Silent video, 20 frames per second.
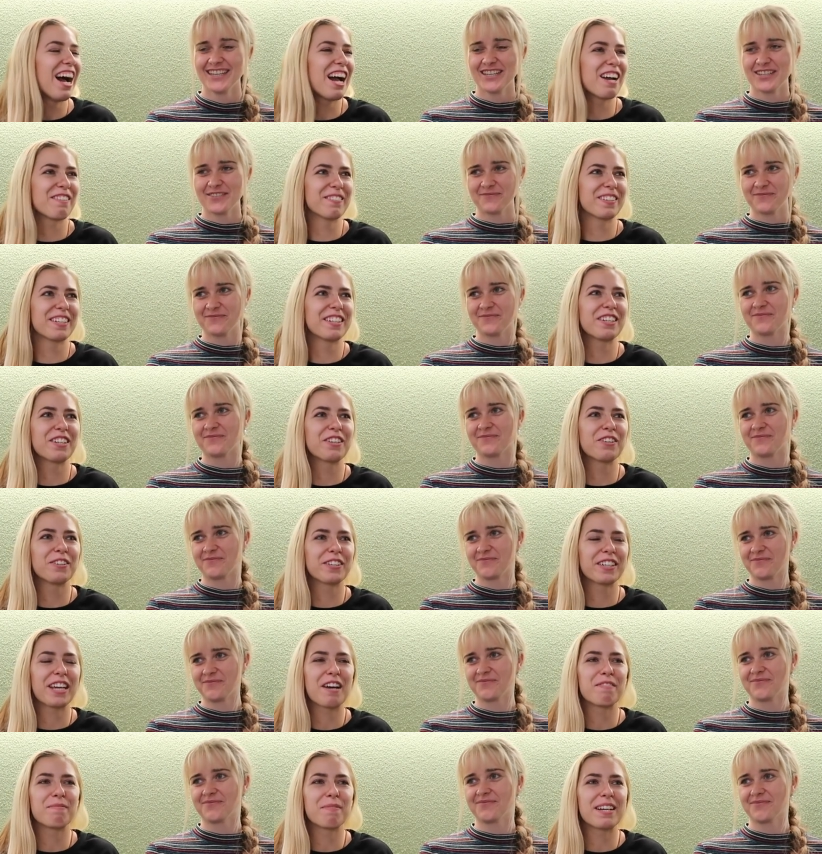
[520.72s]
Speaker 1: I'm gonna go
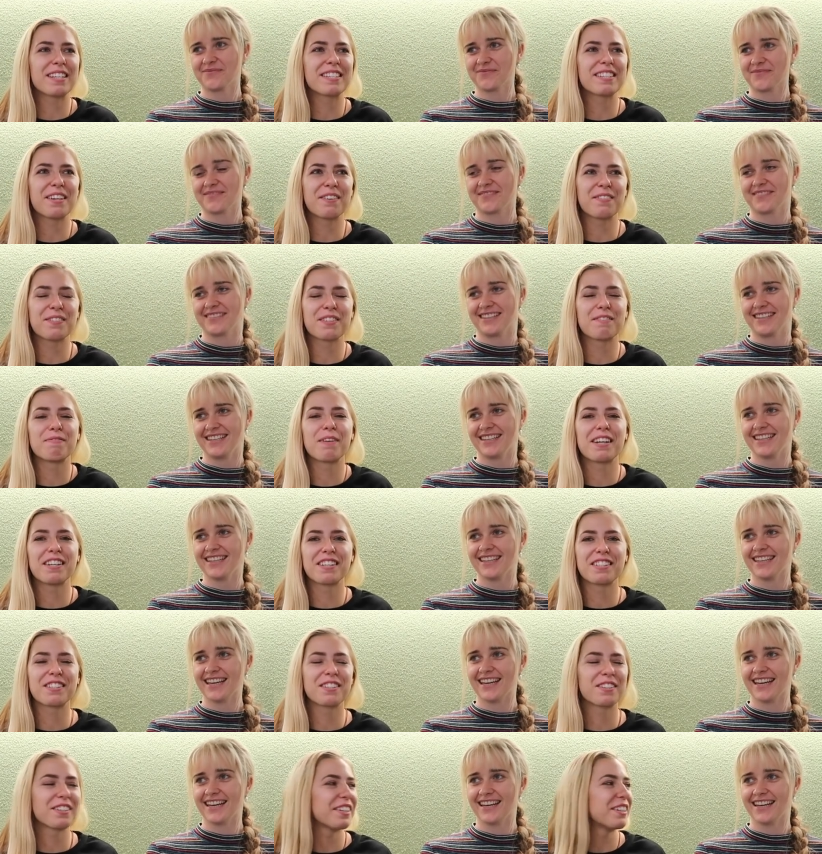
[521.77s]
get hmm. myself some
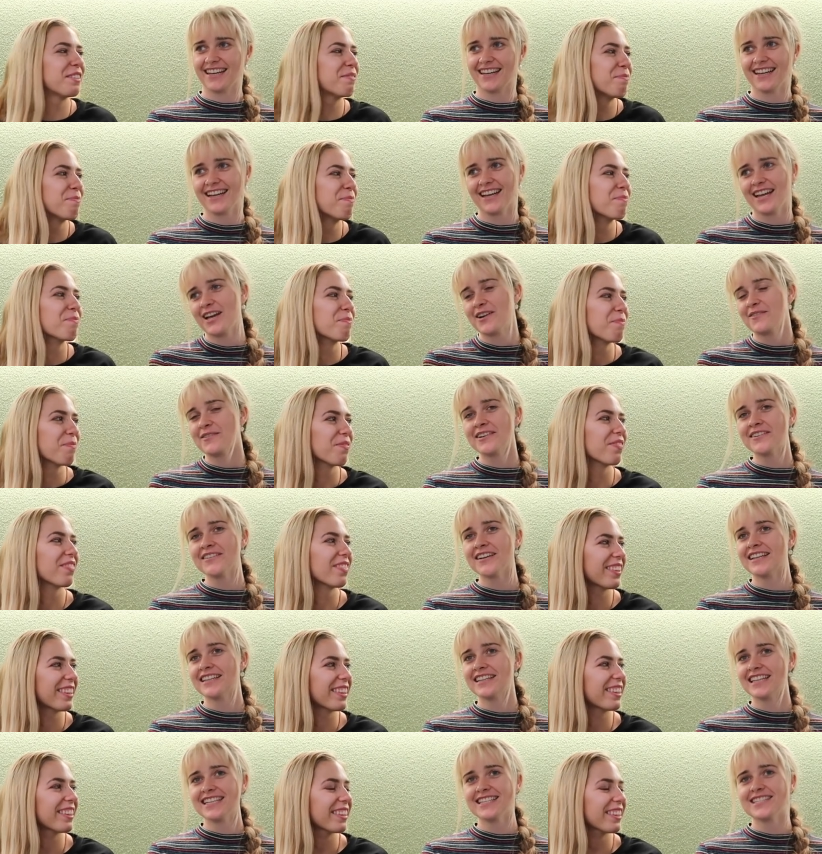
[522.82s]
ice yeah. cream.
Speaker 2: Well,
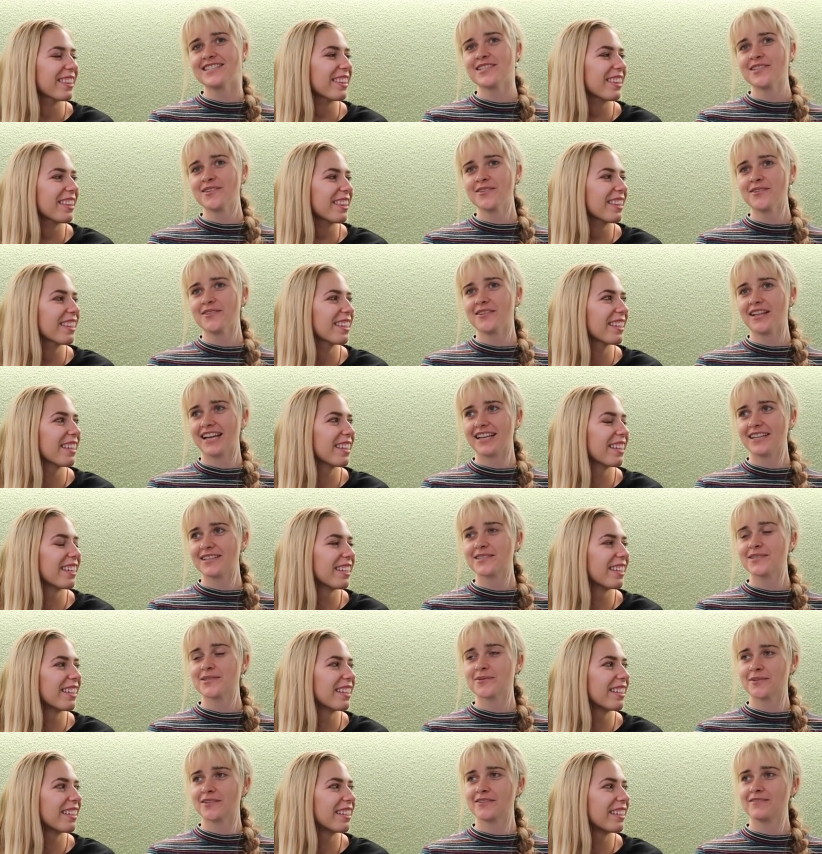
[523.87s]
at least you like
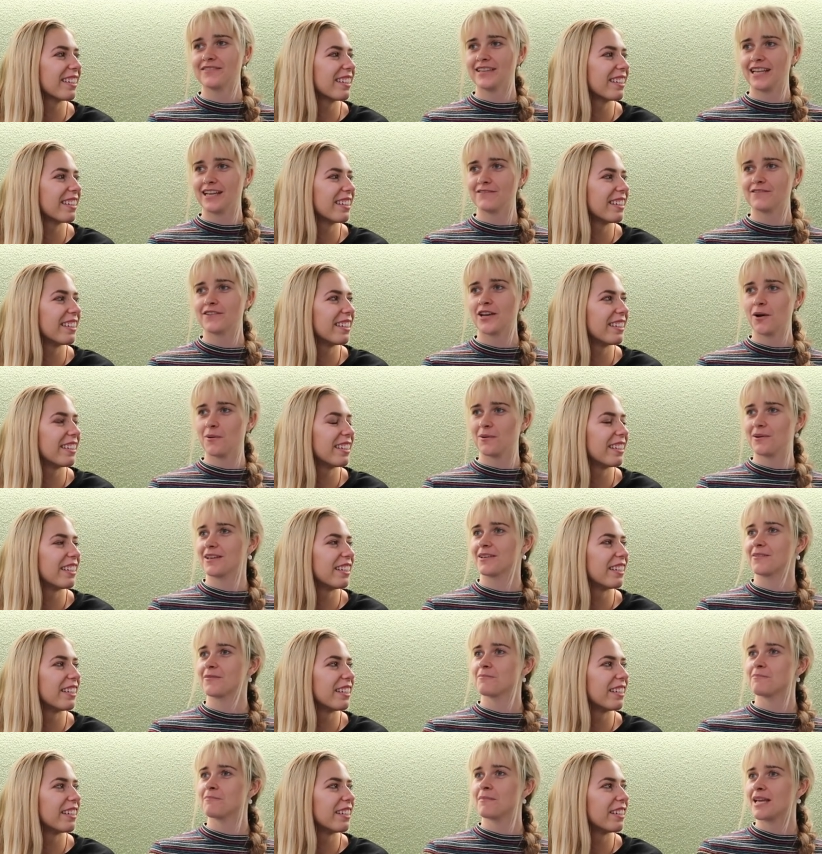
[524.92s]
sort of left
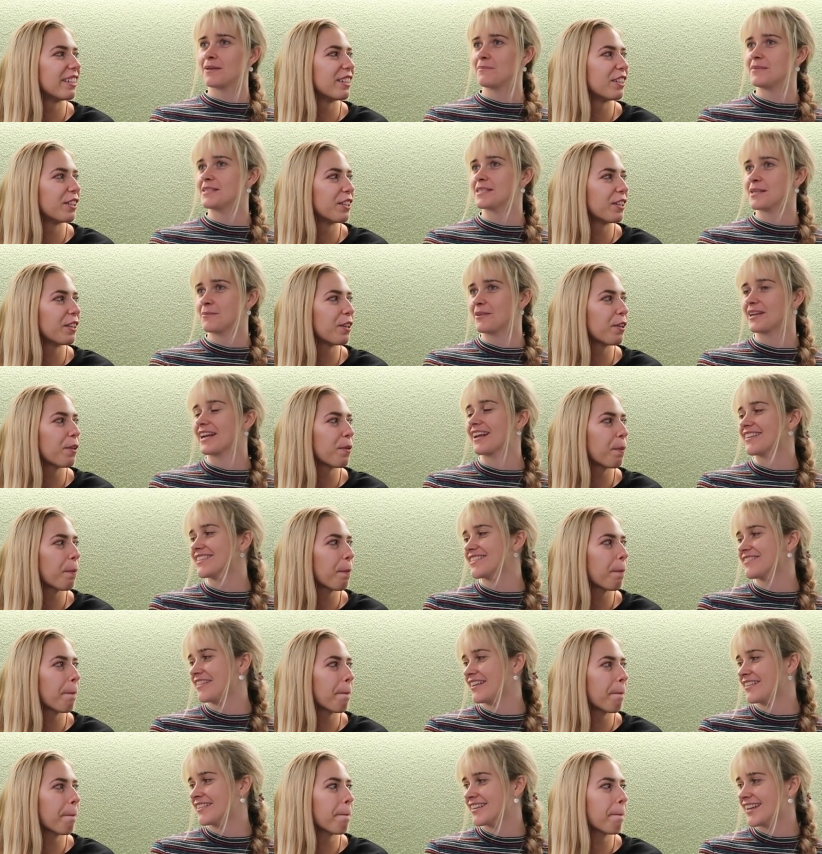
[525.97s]
knowing maybe someone
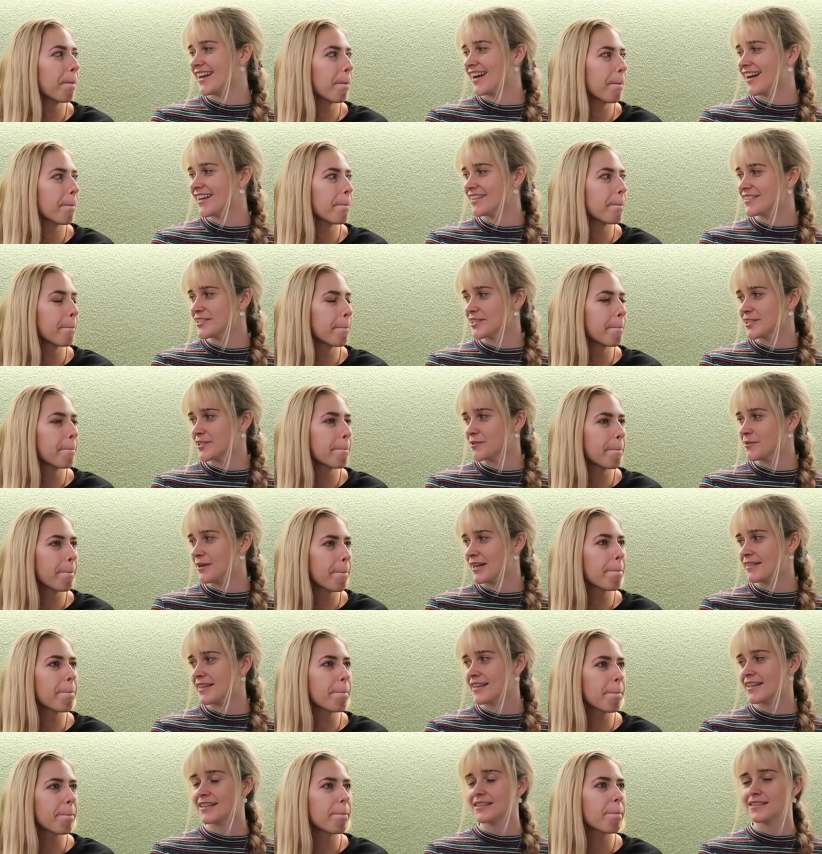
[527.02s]
else found it hard too.
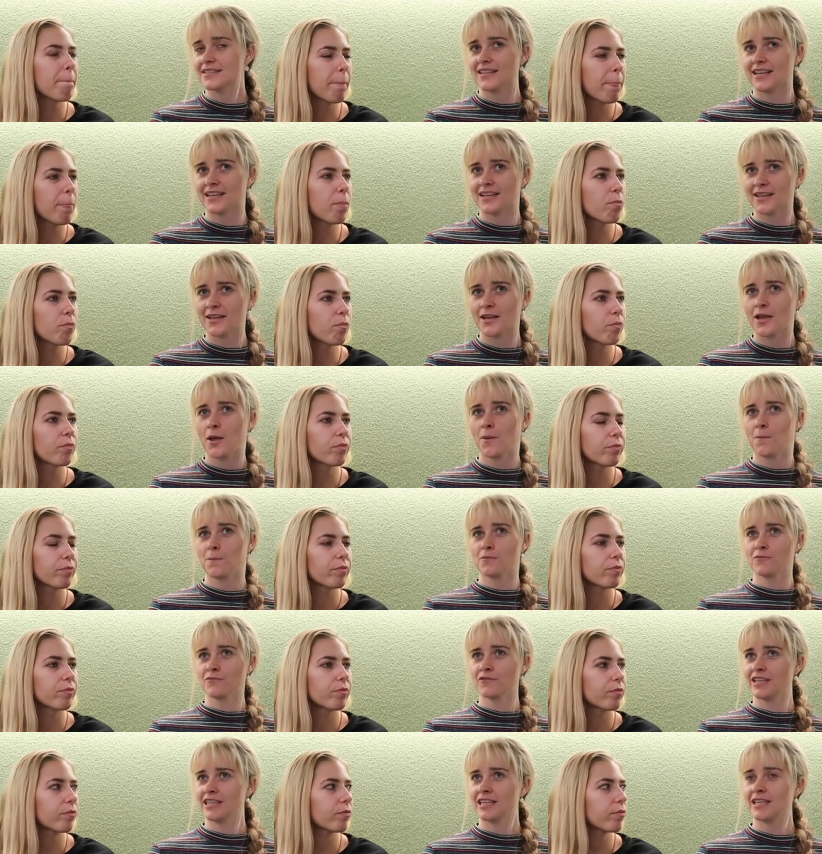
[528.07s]
I think it's like
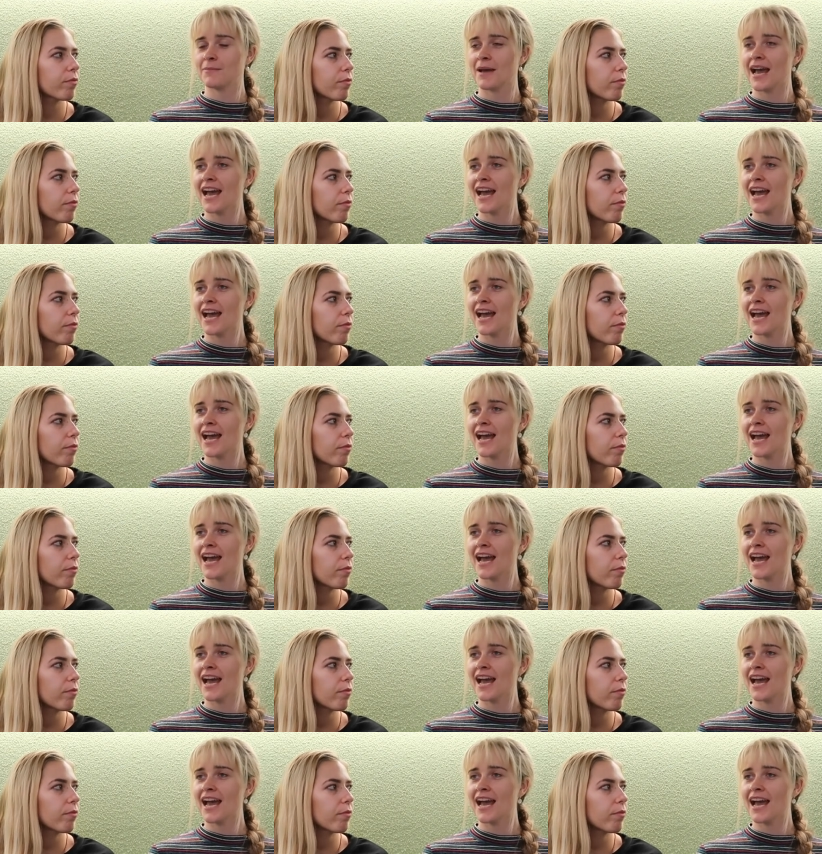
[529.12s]
really